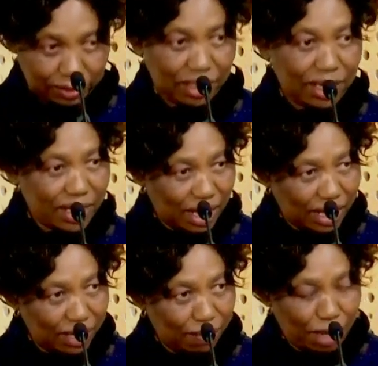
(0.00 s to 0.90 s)

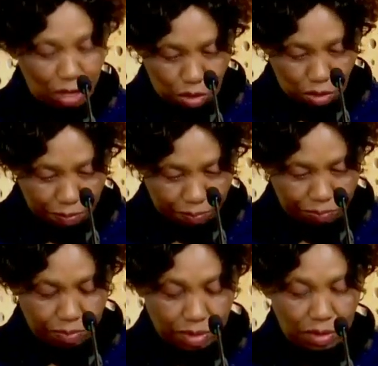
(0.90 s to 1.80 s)
legally by law,
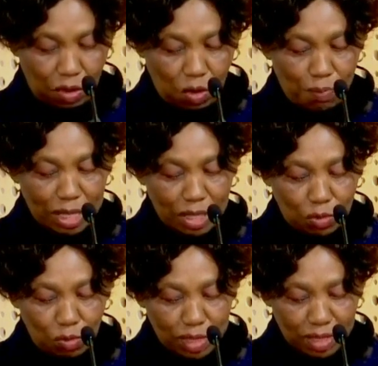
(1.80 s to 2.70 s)
opened
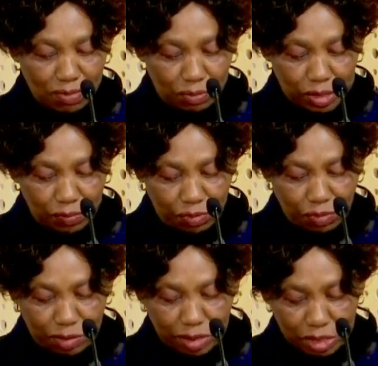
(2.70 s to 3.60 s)
schools in
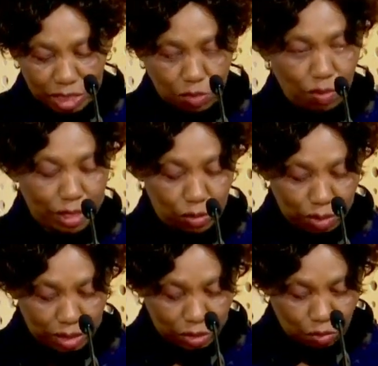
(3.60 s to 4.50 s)
15th January
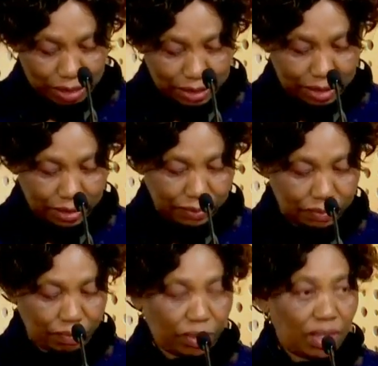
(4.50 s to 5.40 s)
2020,
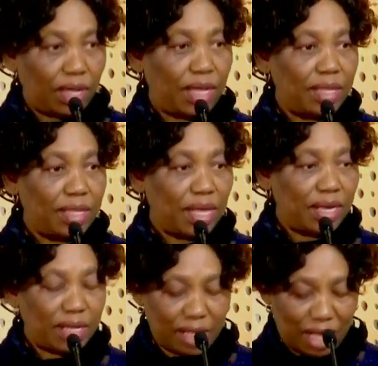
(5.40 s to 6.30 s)
and it
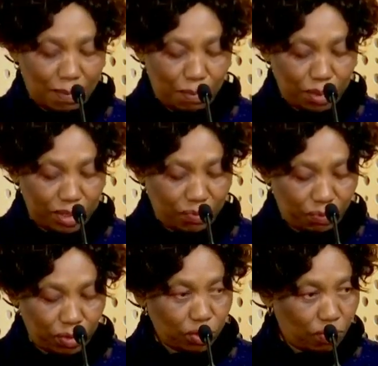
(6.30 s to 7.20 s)
ended up on the
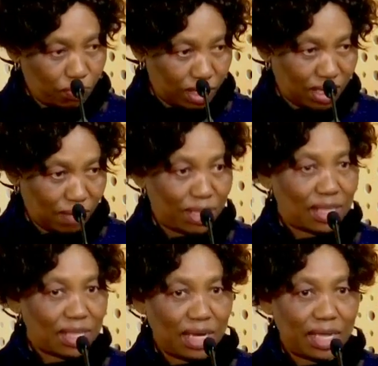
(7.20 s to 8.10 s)
4th of December.
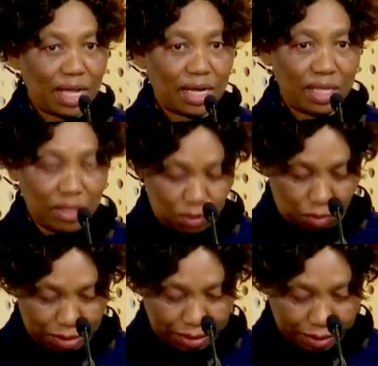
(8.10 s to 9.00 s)
That's a legal
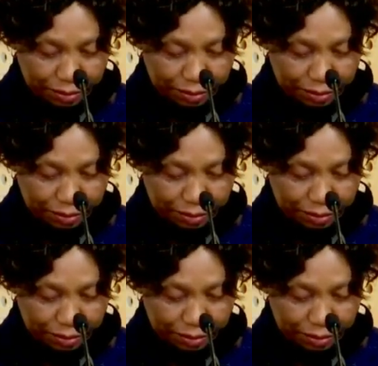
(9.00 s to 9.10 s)
instrument.